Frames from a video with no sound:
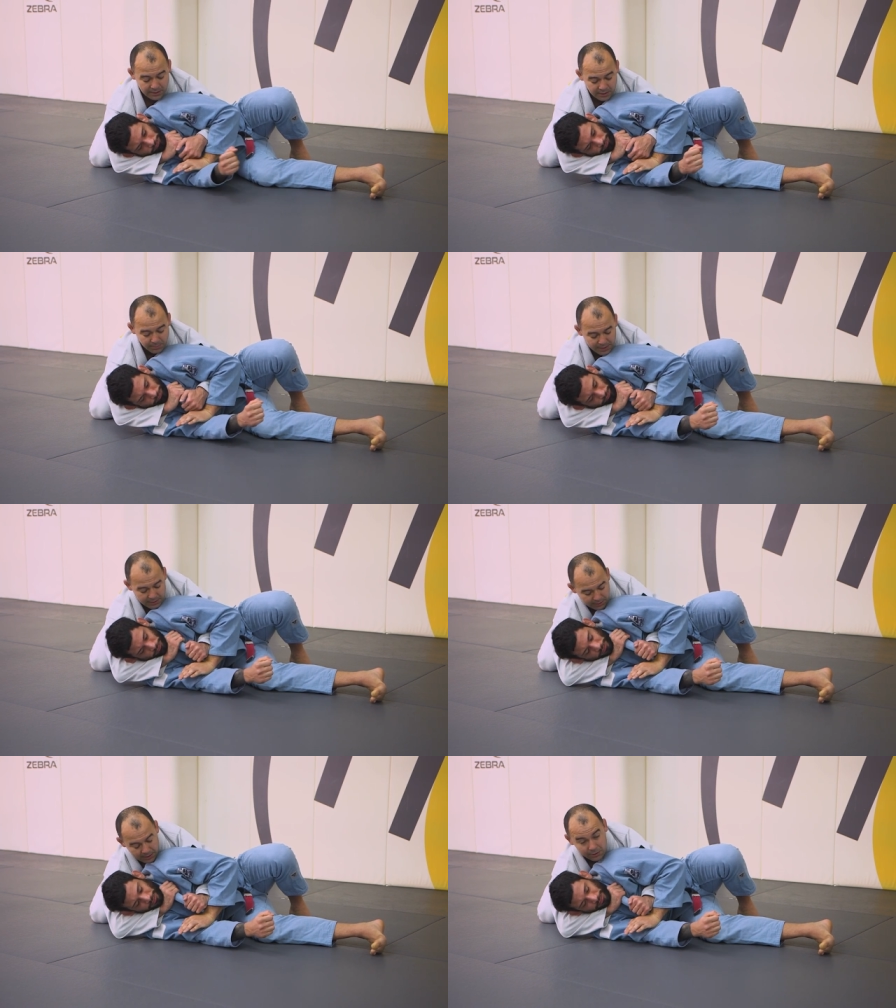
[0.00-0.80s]
Little by
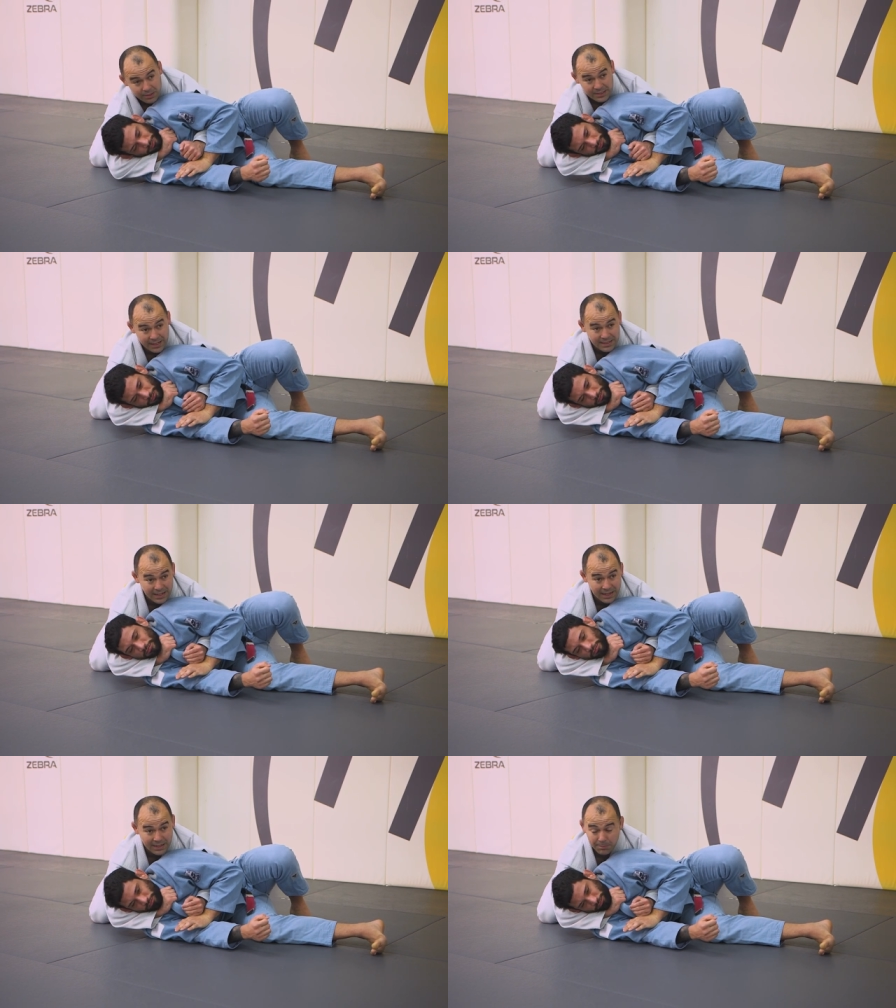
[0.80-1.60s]
little, I'm gonna start
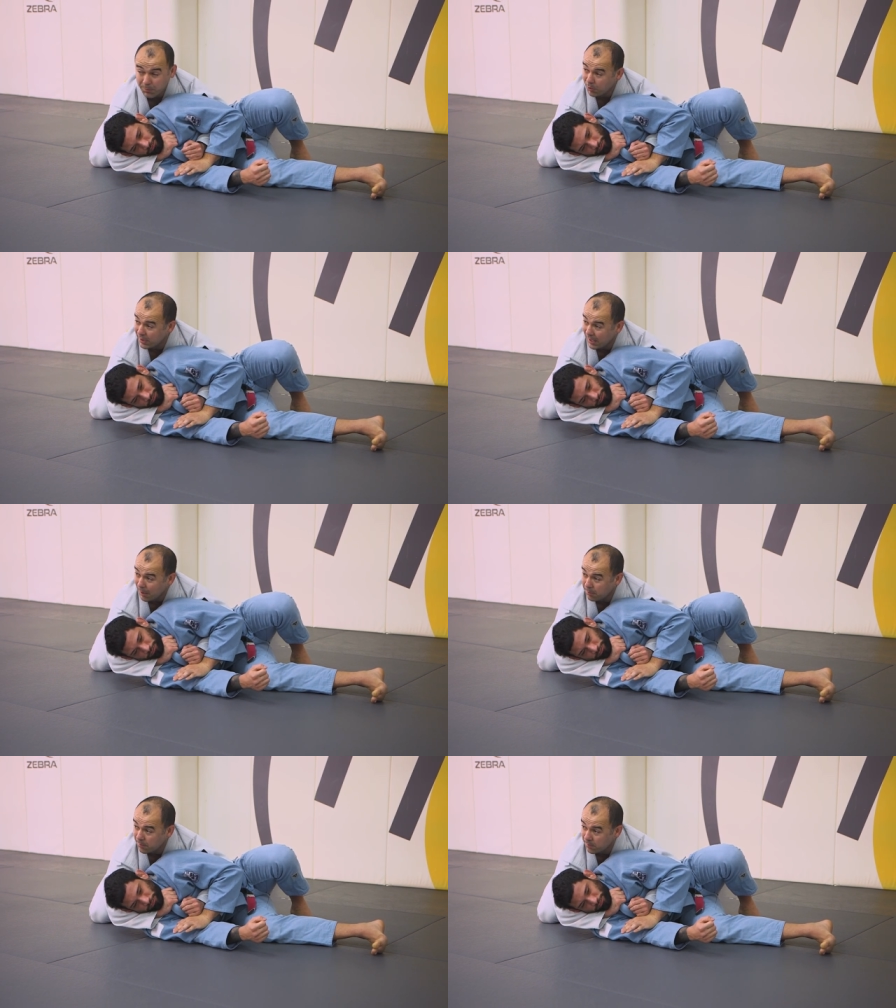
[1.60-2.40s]
tying up more the gap.